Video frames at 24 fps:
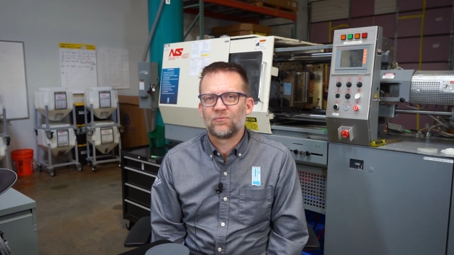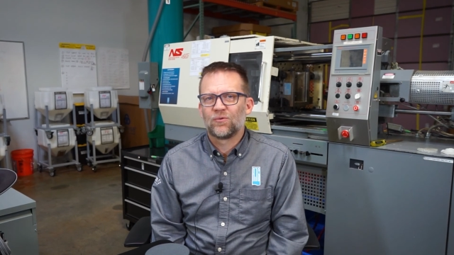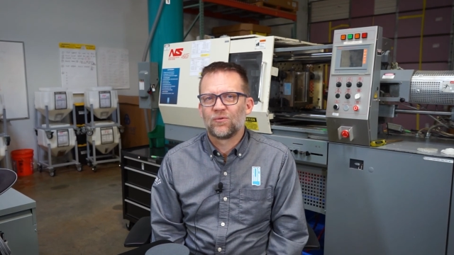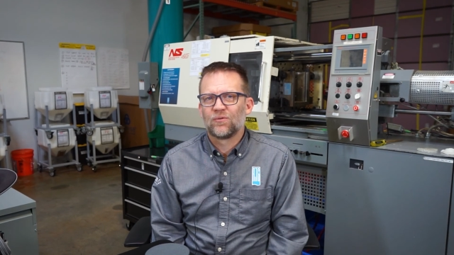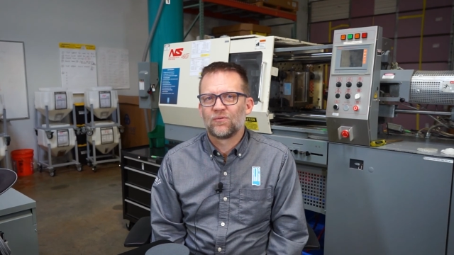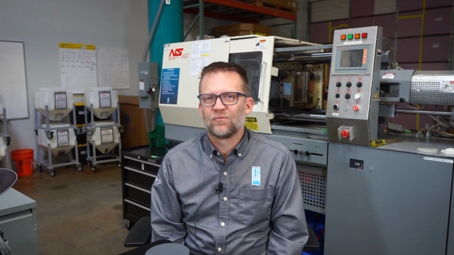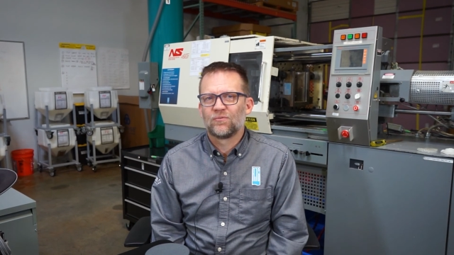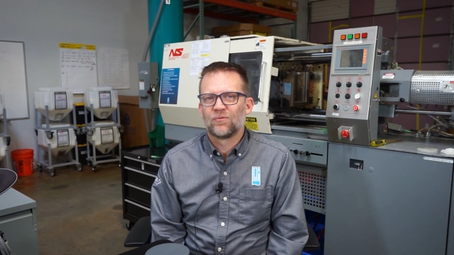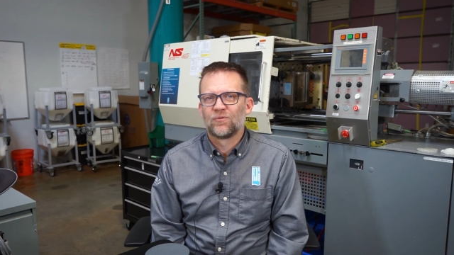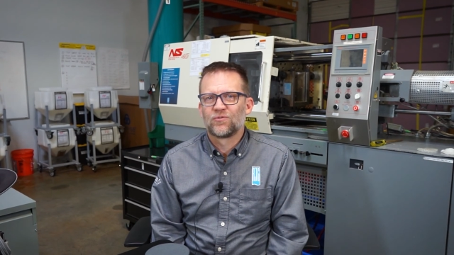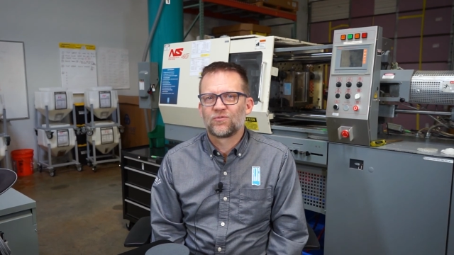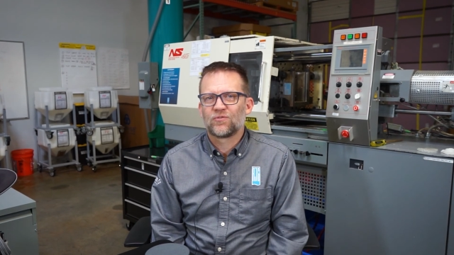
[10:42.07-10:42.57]

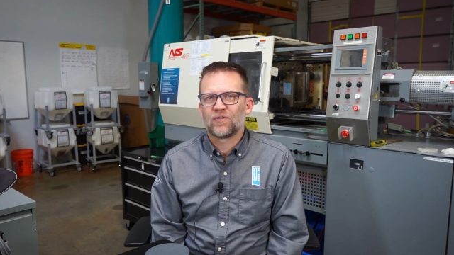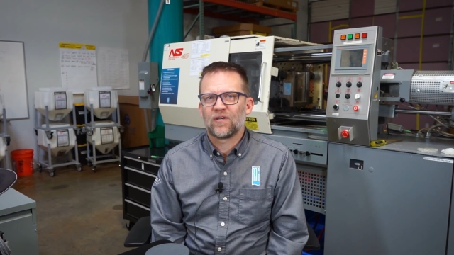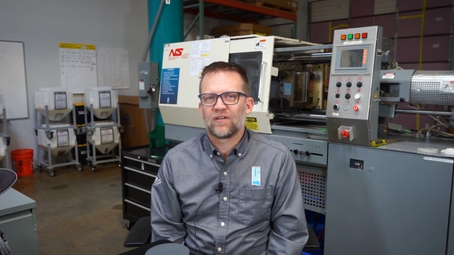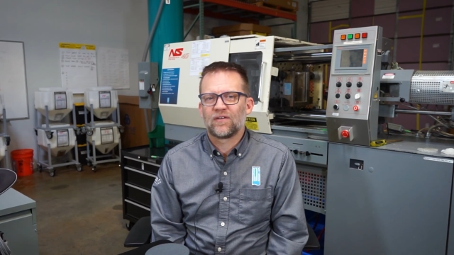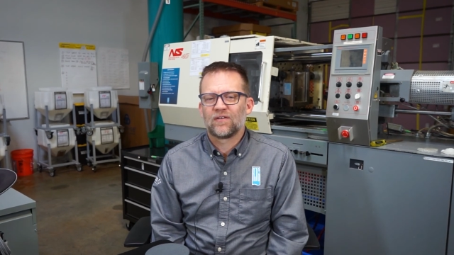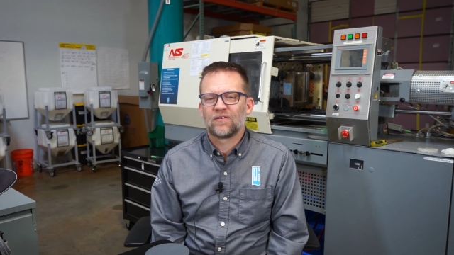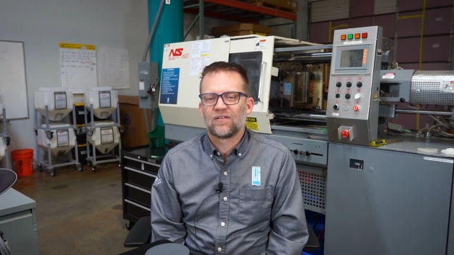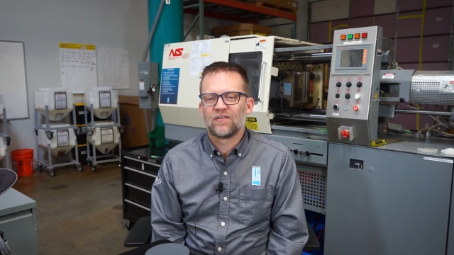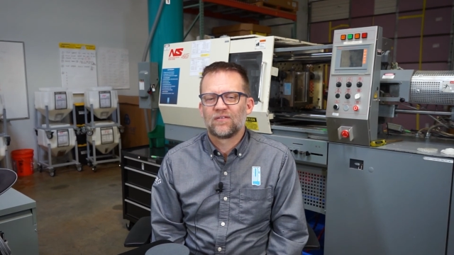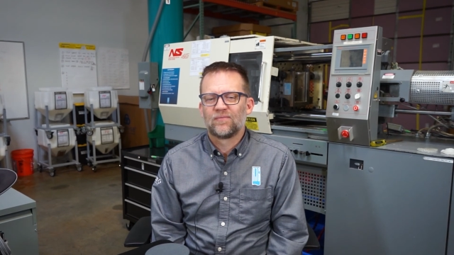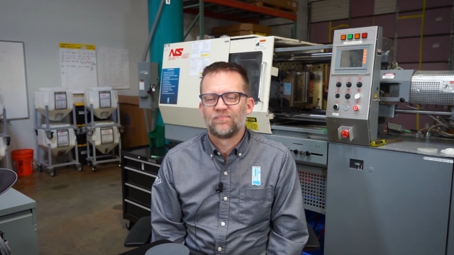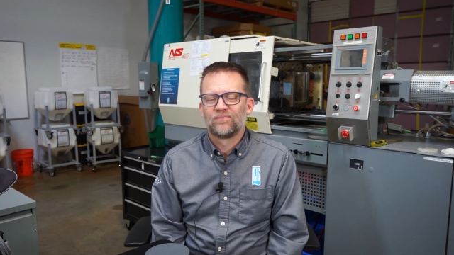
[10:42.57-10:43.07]
We'll try
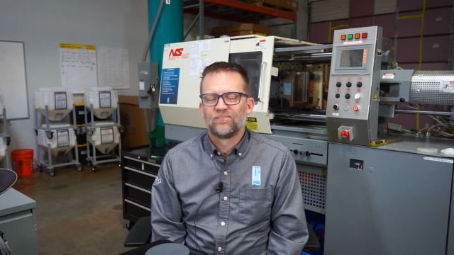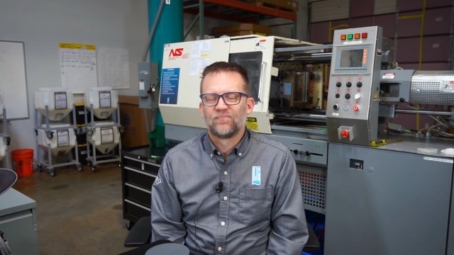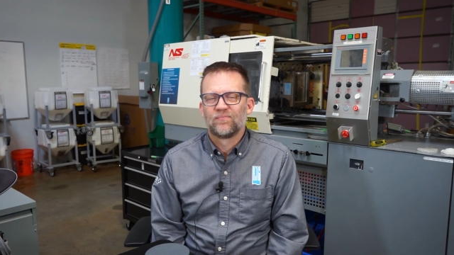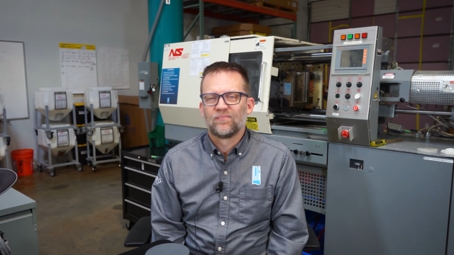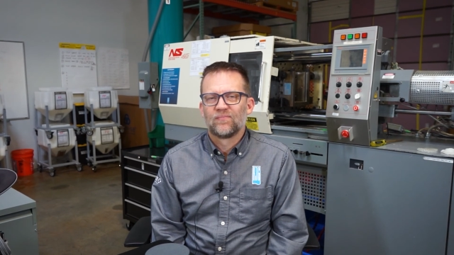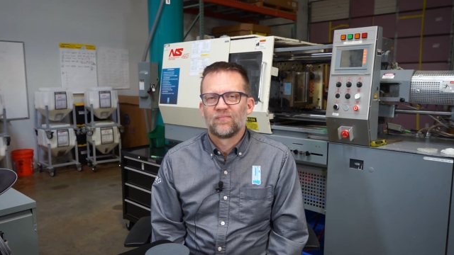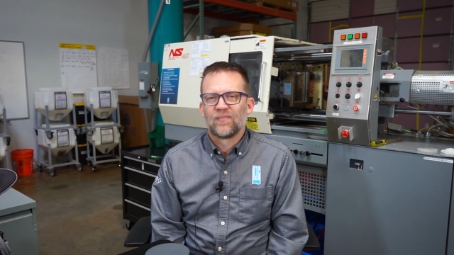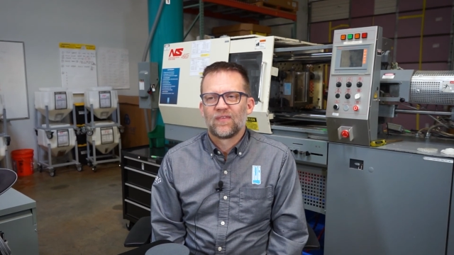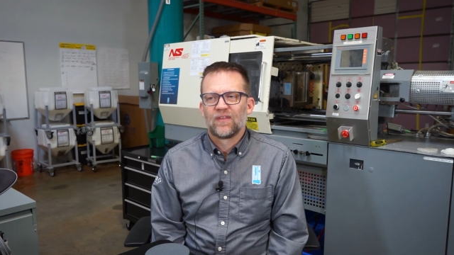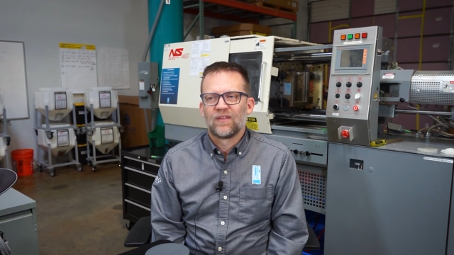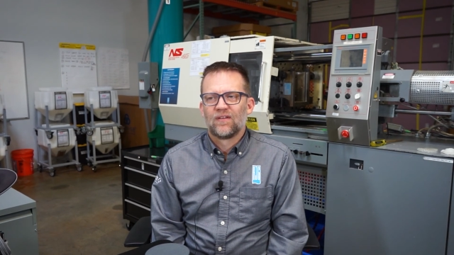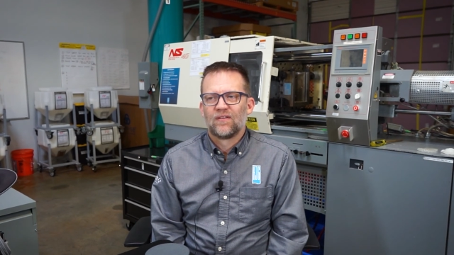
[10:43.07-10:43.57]
to
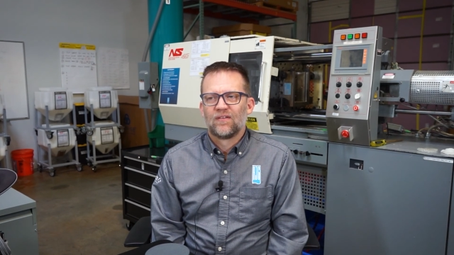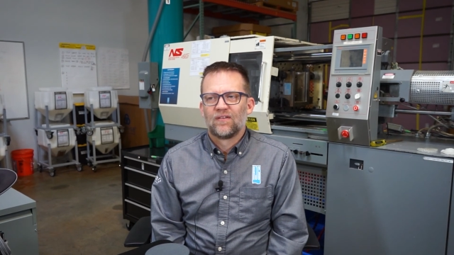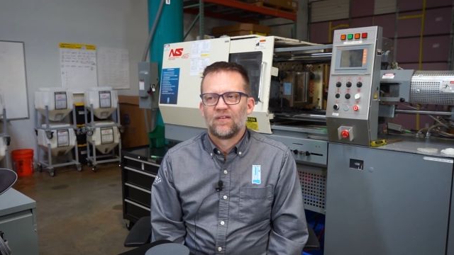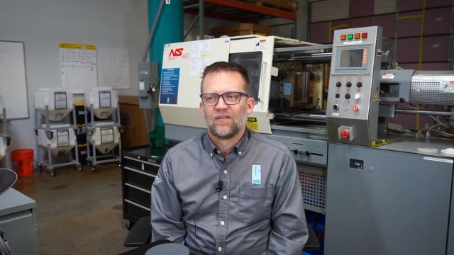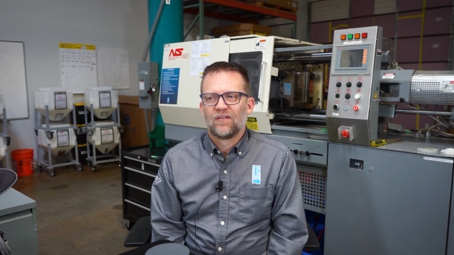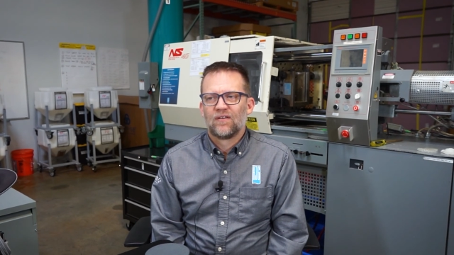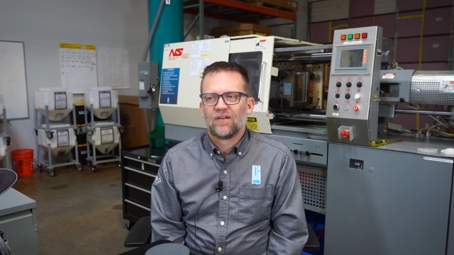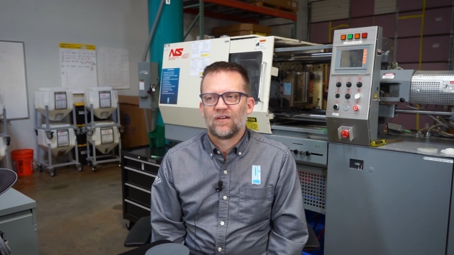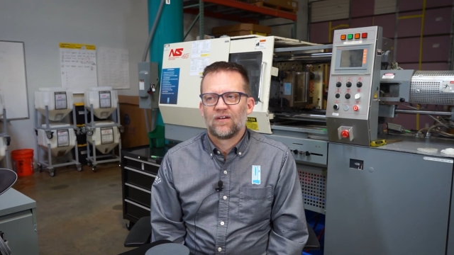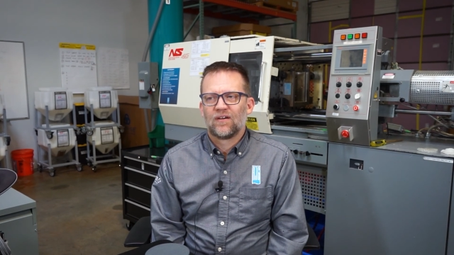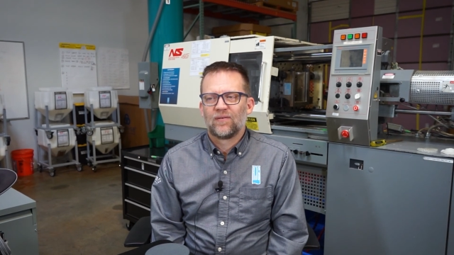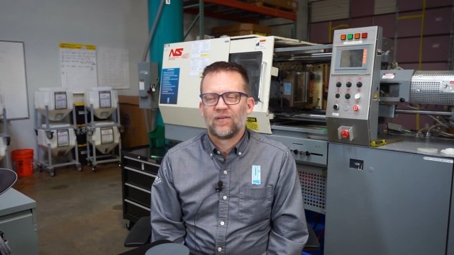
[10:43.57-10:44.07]

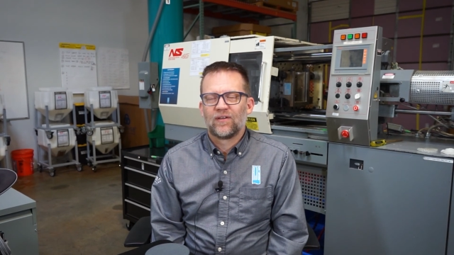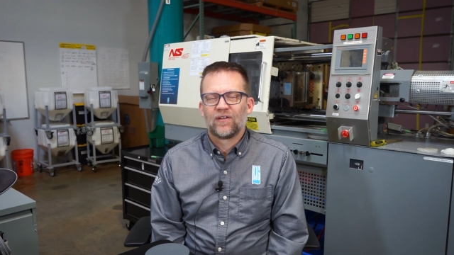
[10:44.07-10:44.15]
uh,